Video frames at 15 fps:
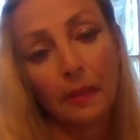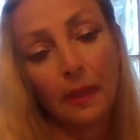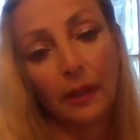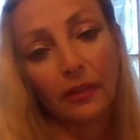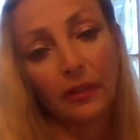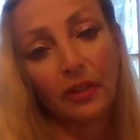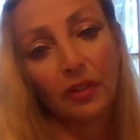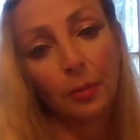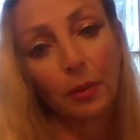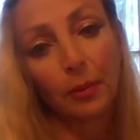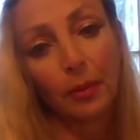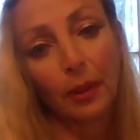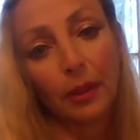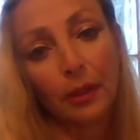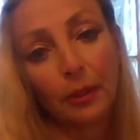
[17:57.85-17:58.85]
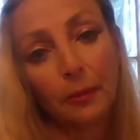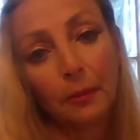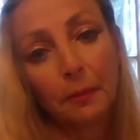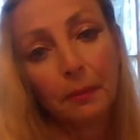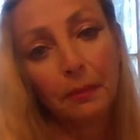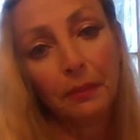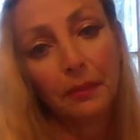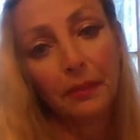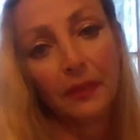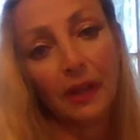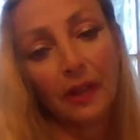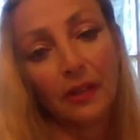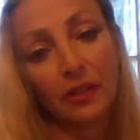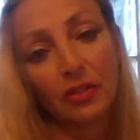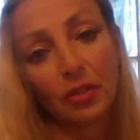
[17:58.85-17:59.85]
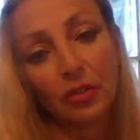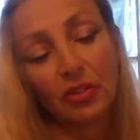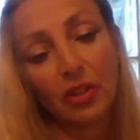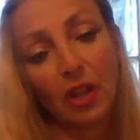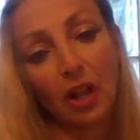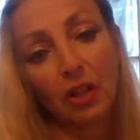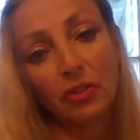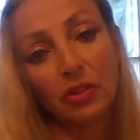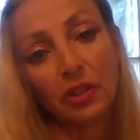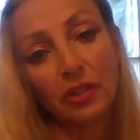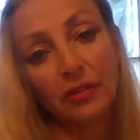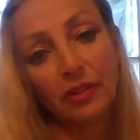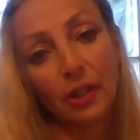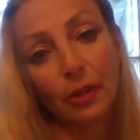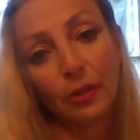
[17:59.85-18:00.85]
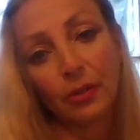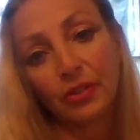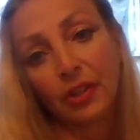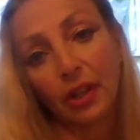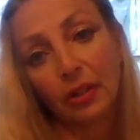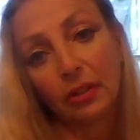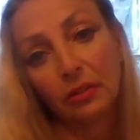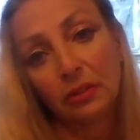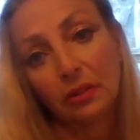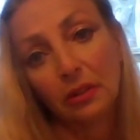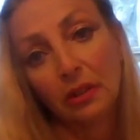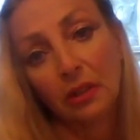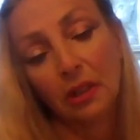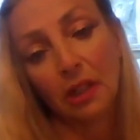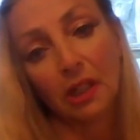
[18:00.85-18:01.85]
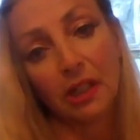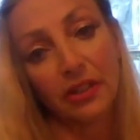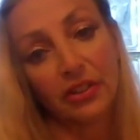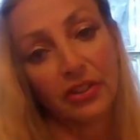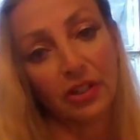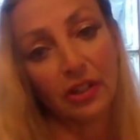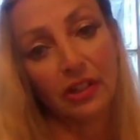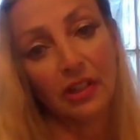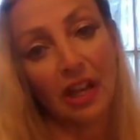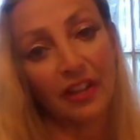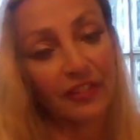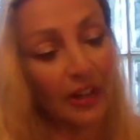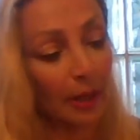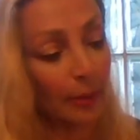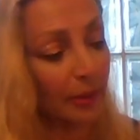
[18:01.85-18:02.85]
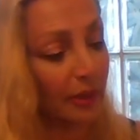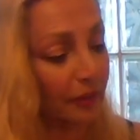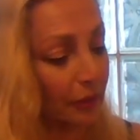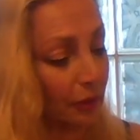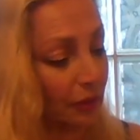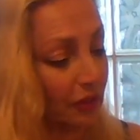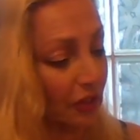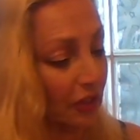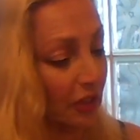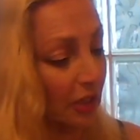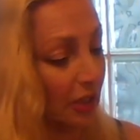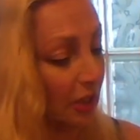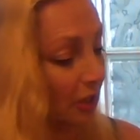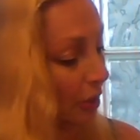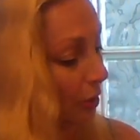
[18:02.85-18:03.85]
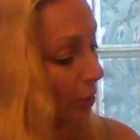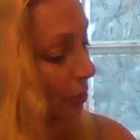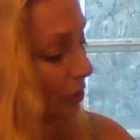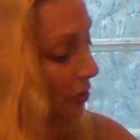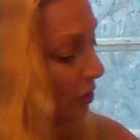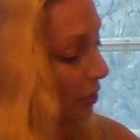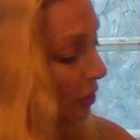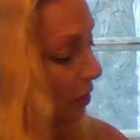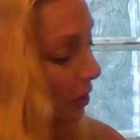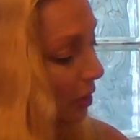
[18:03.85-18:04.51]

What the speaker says: And that's this book right here, and the sociology of a terror cell. And I studied that family for 16 years